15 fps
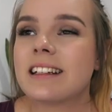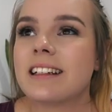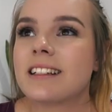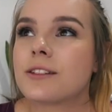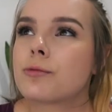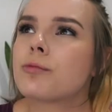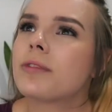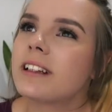
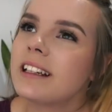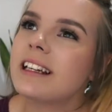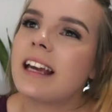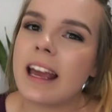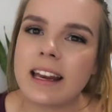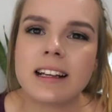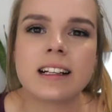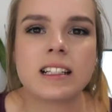is really
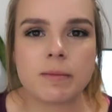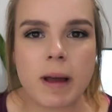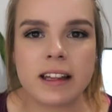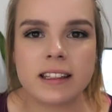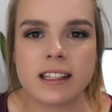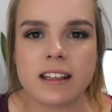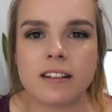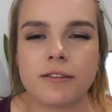
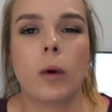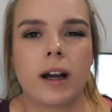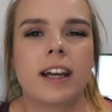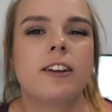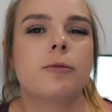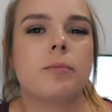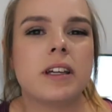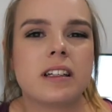inexpensive. What
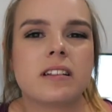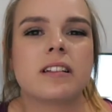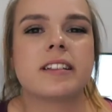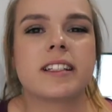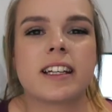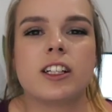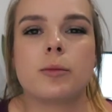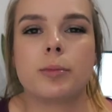kind of
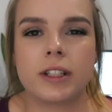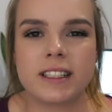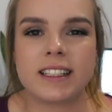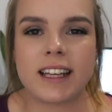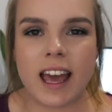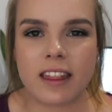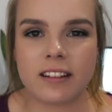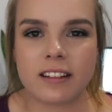meals can you put
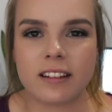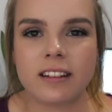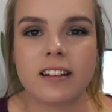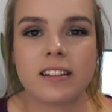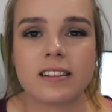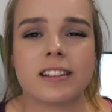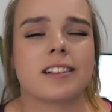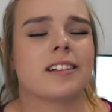together
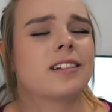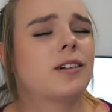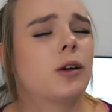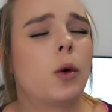that are